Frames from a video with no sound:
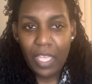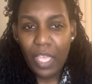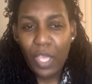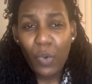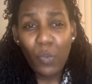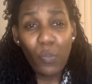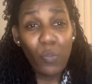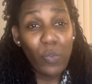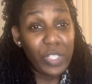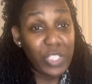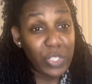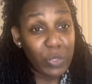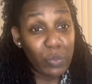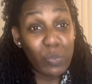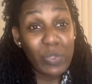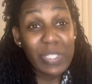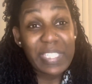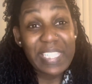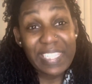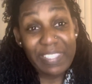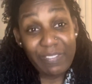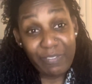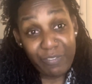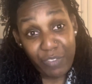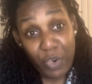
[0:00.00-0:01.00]
which was
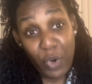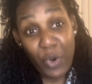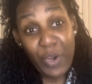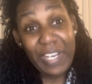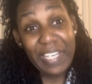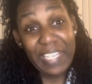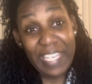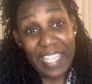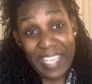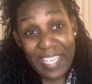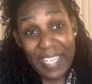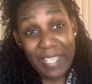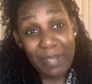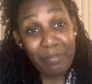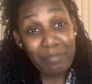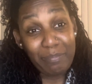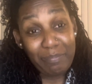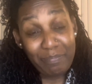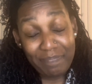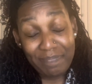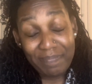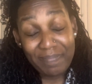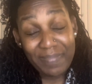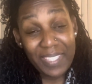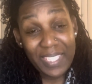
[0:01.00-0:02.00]
very lame.
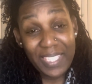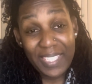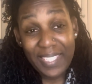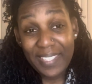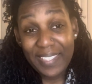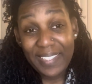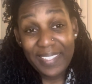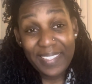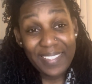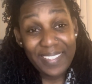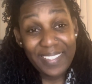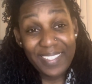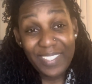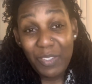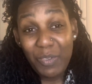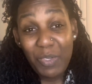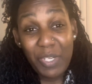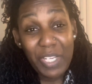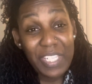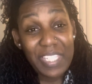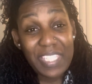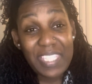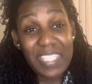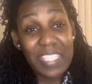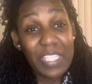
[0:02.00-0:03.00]
You
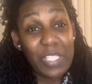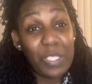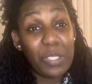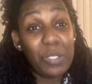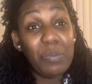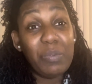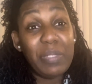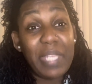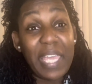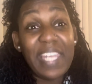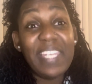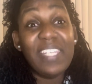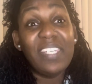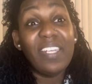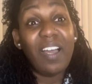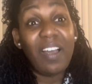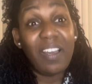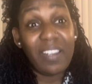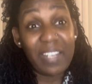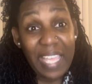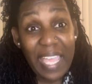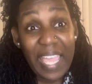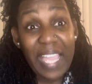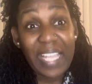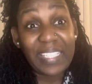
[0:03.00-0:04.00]
couldn't see through that
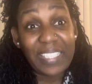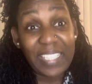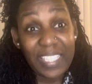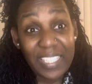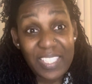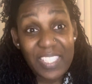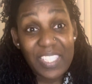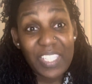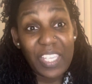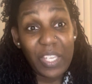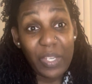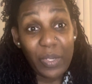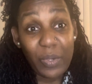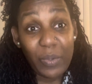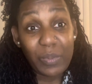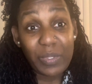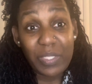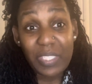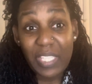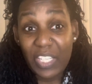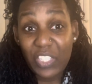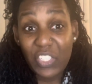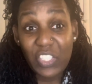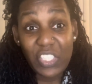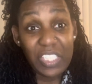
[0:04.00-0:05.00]
non-acting skills
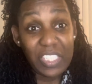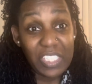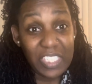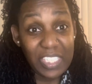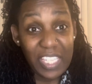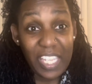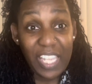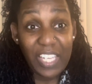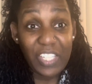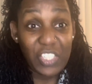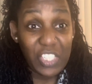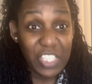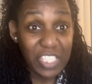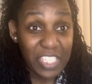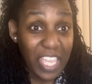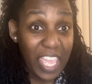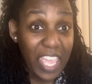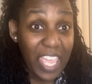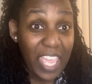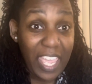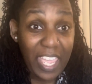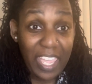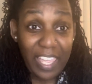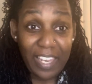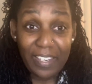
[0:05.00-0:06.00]
that she said she
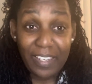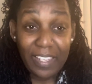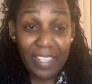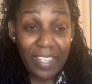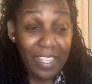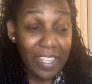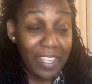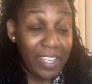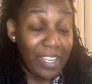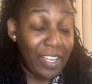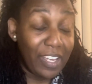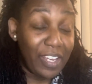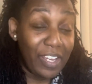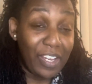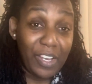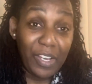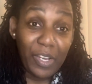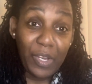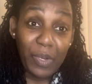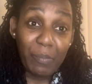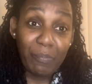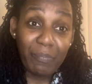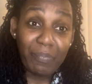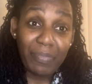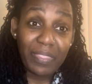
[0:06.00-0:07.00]
had.
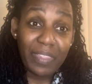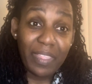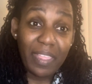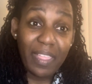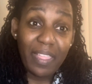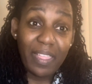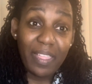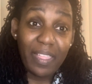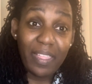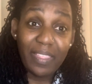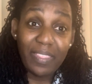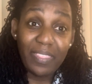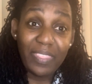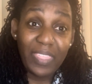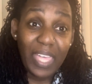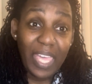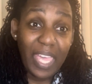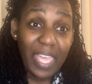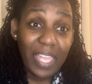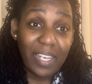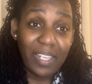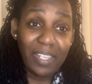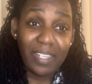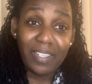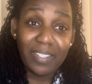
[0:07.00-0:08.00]

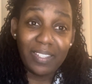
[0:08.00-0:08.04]
That